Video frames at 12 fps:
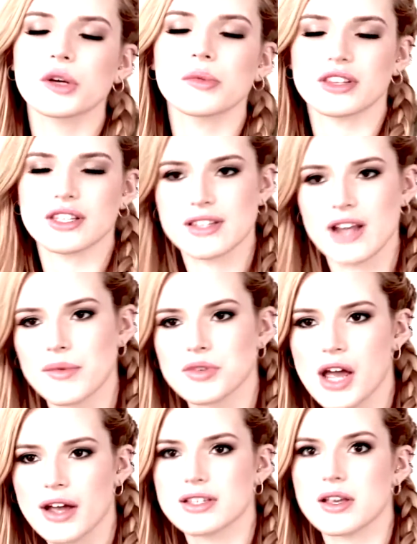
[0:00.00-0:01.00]
the hotheaded,
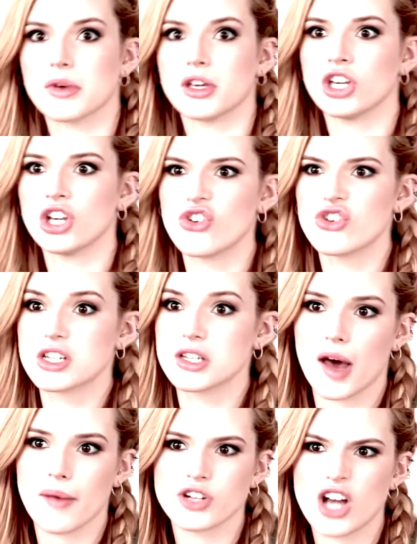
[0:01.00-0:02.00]
and she's
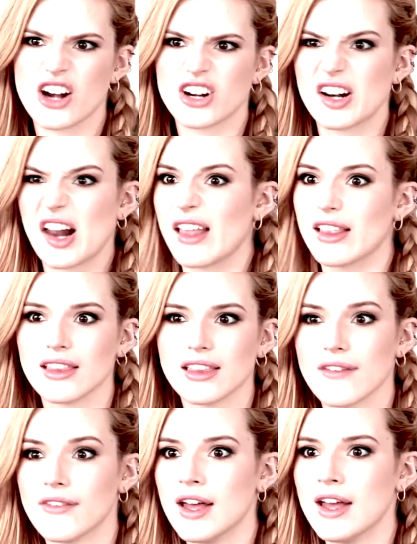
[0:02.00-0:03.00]
just
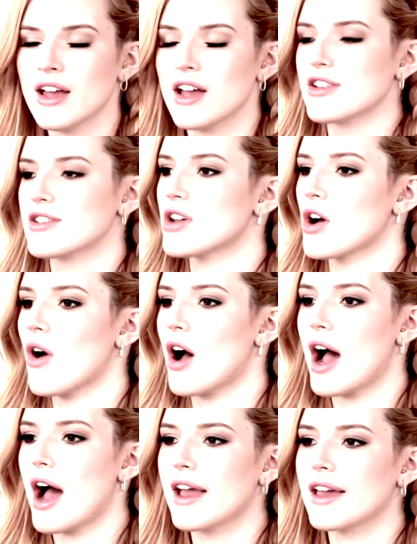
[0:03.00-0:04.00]
the
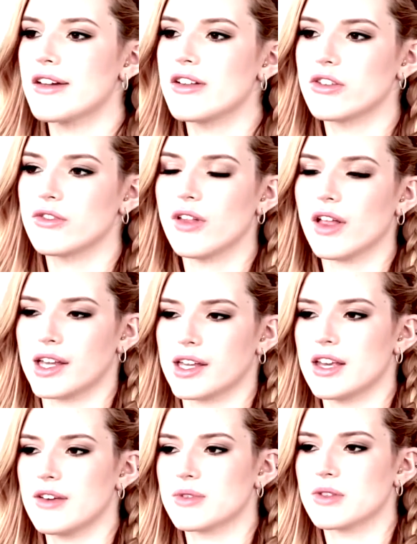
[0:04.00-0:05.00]
concept of her
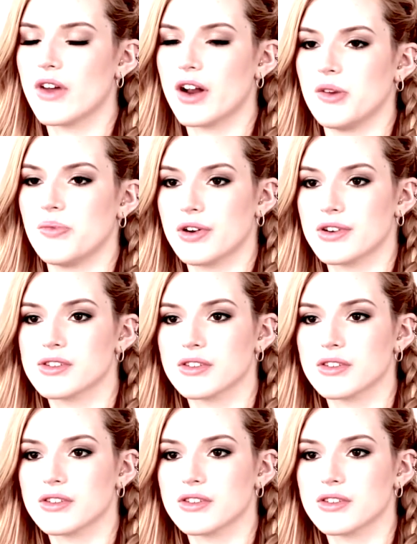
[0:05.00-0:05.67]
character, which is just